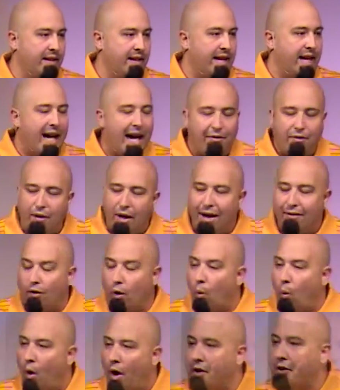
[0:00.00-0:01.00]
Have you ever
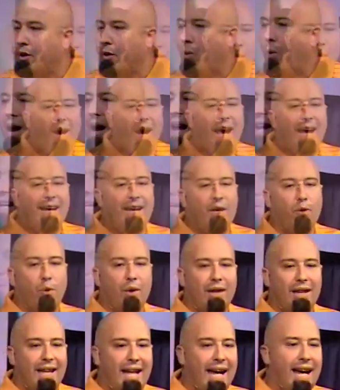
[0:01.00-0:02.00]
wondered why he
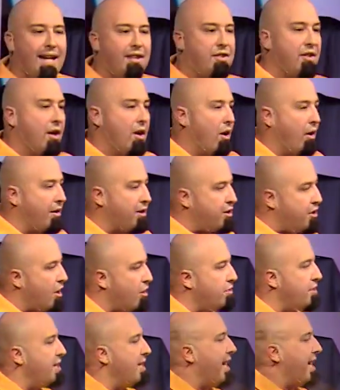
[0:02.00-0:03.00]
relates or
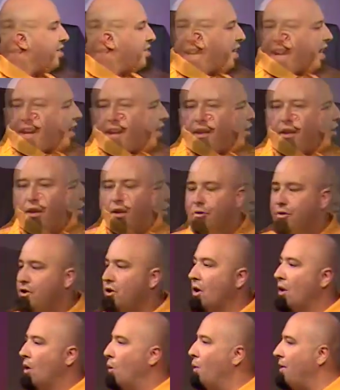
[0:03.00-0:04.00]
associates arrows
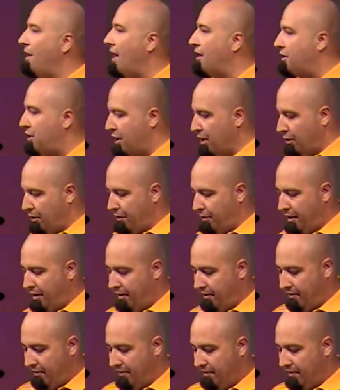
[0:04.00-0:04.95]
with our children?